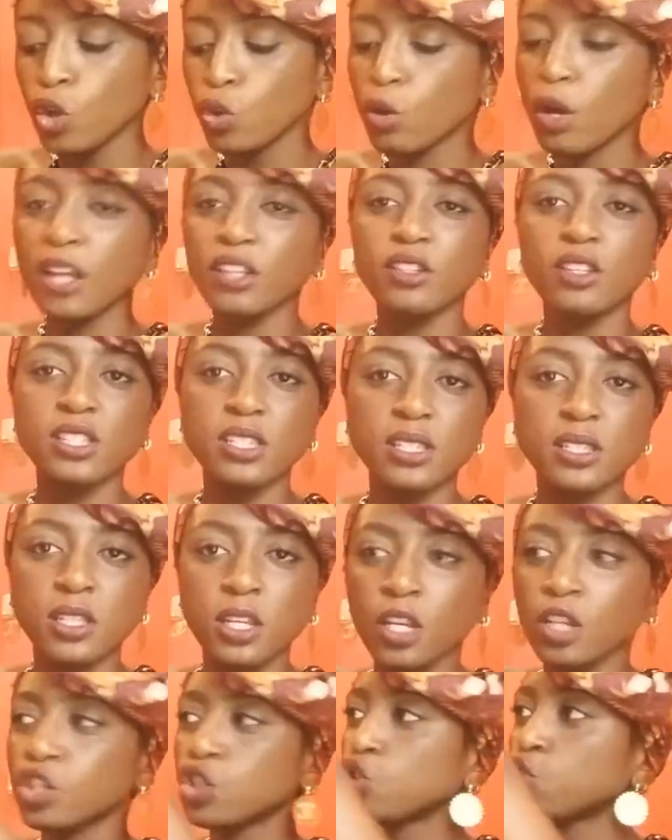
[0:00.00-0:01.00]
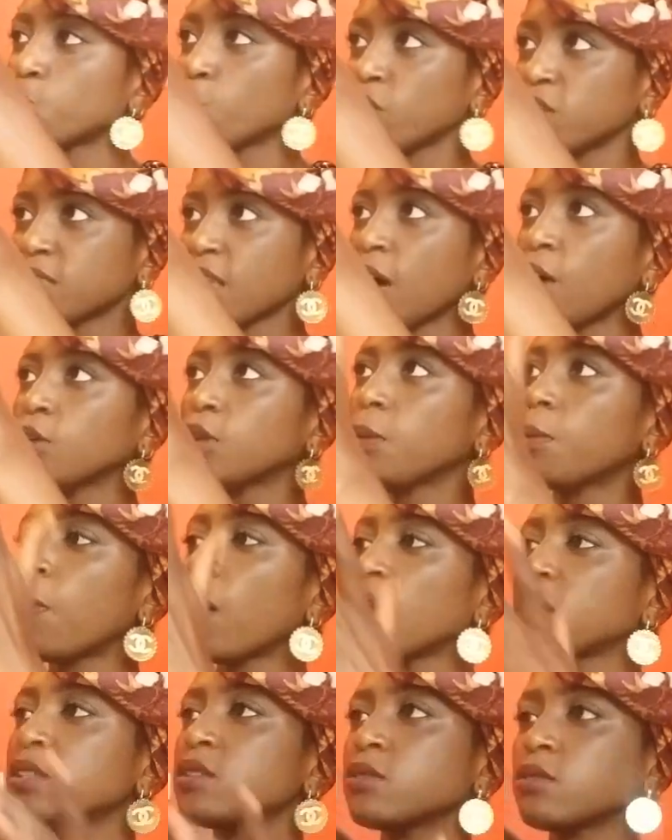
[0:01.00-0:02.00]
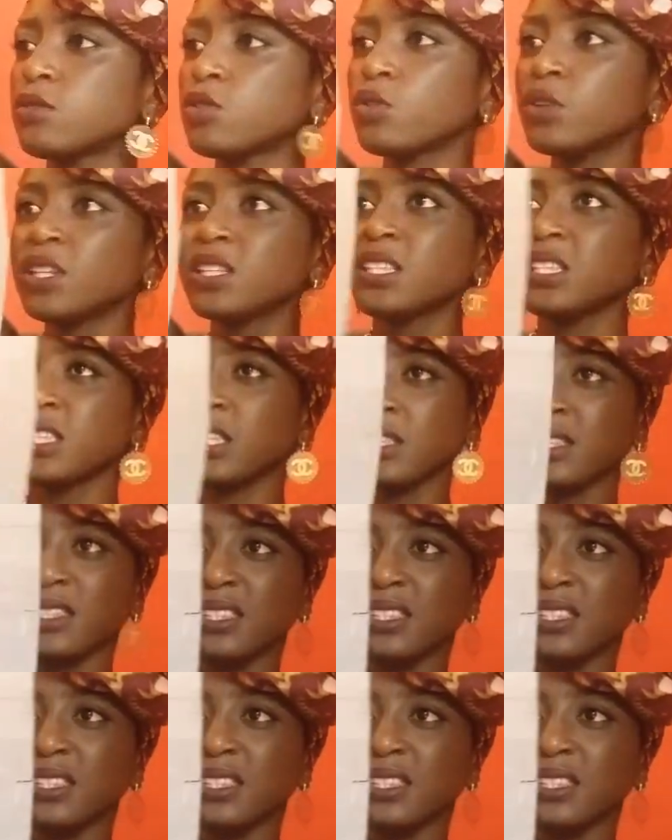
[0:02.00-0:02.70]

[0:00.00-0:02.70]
can just trace out the pattern. So this is a